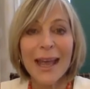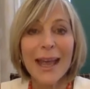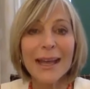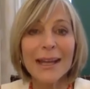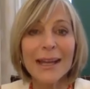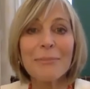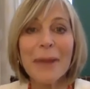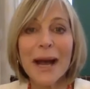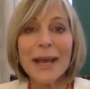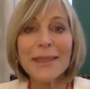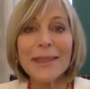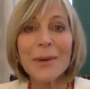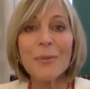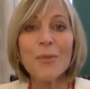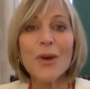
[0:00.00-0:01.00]
and
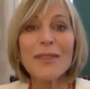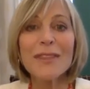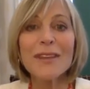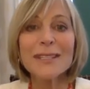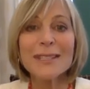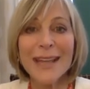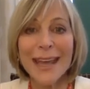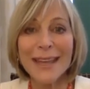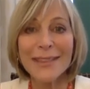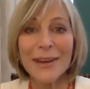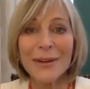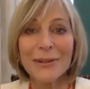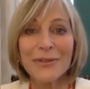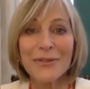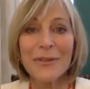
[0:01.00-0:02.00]
combined them with the
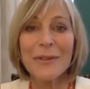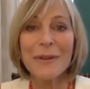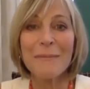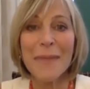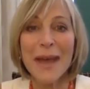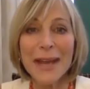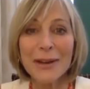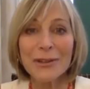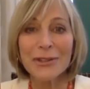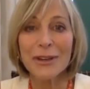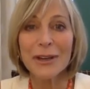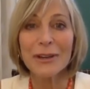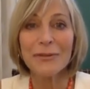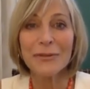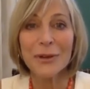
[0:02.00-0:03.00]
xanthones from the
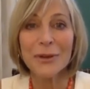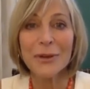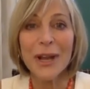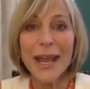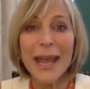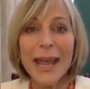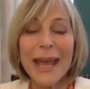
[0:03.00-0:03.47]
mangosteen fruit